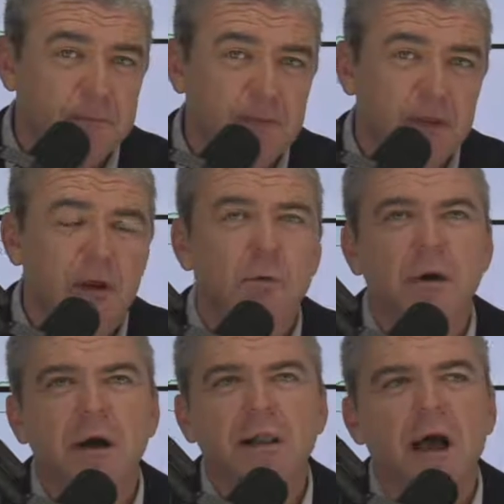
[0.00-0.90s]
You know
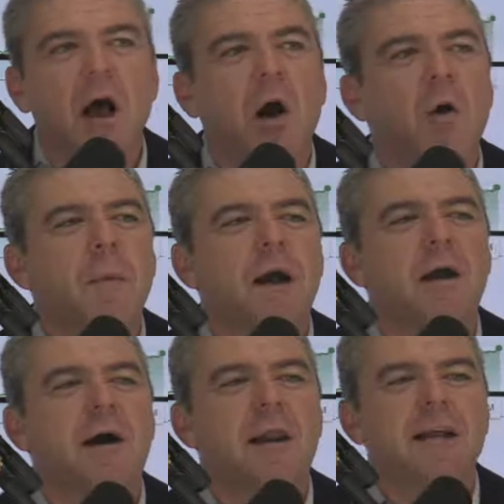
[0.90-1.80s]
what? Oh my
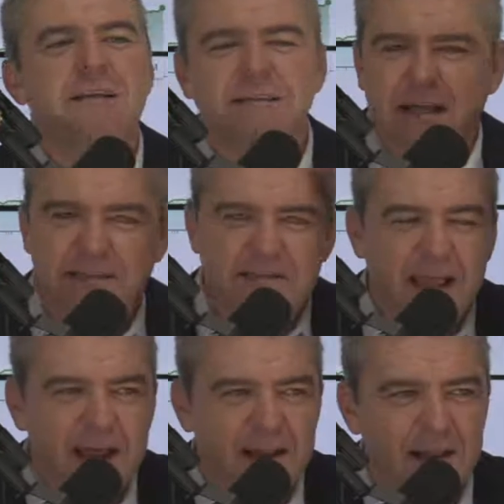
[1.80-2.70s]
God! I just
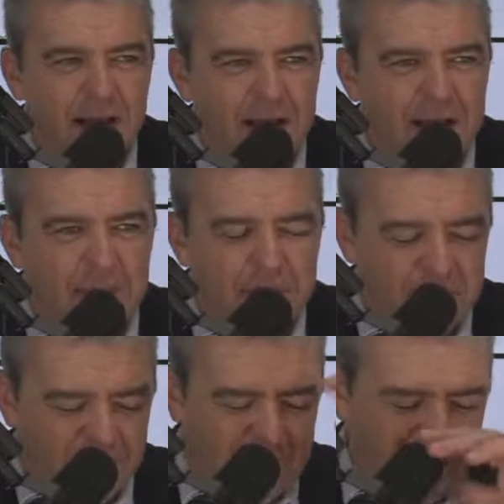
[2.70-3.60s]
had an
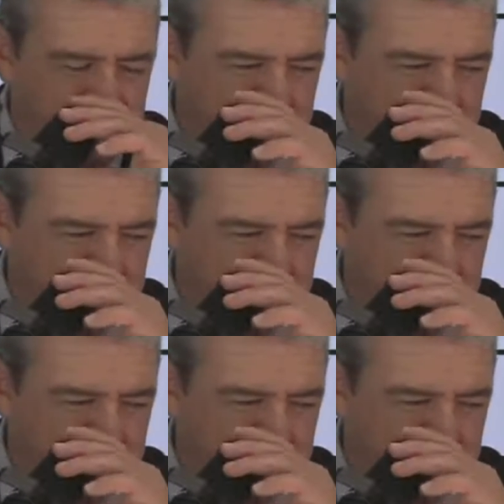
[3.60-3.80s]
epiphany.